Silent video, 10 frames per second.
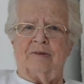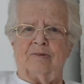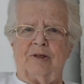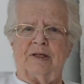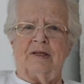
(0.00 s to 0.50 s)

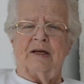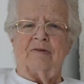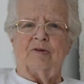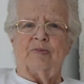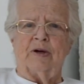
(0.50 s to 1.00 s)
We didn't have
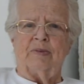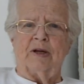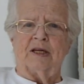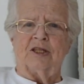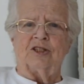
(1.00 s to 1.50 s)
the
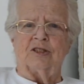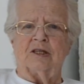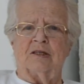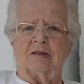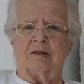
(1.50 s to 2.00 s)

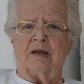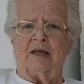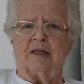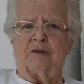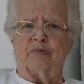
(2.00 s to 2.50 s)
population
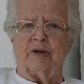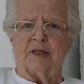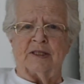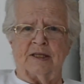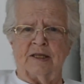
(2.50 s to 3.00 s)
in the
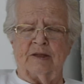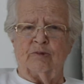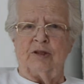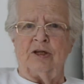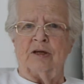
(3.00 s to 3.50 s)
Pond Inlet
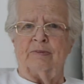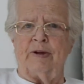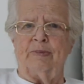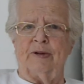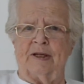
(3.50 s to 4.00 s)
with young
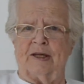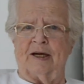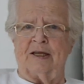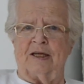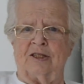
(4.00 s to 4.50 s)
people at
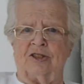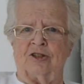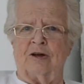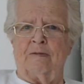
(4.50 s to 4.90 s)
that age.